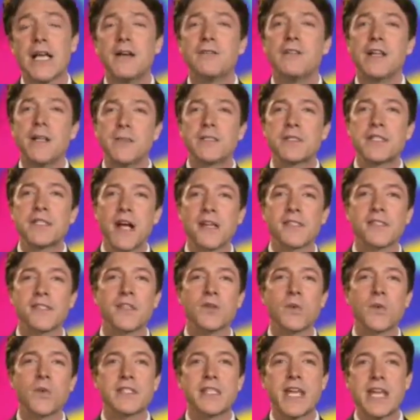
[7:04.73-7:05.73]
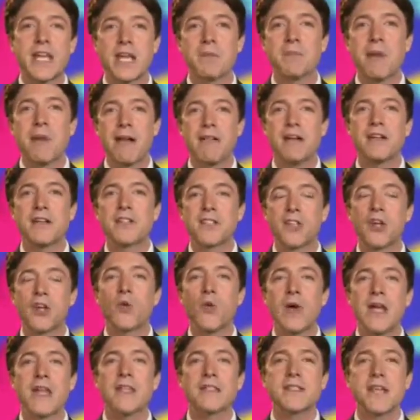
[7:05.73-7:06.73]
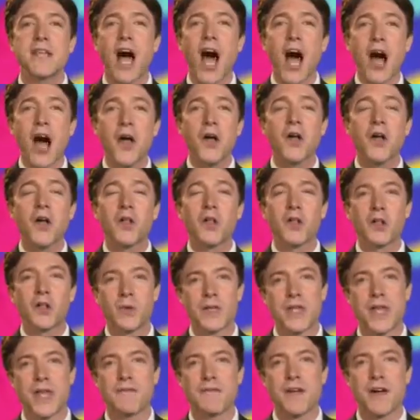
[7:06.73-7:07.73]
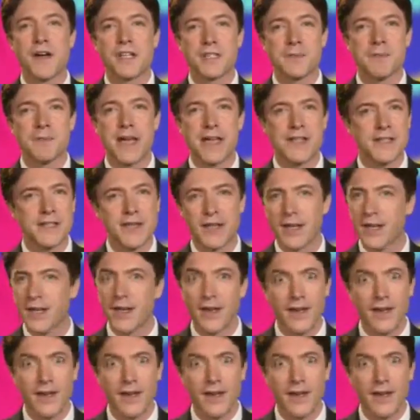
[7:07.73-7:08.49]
Philip's cousin was getting married to the Queen's uncle when they first met.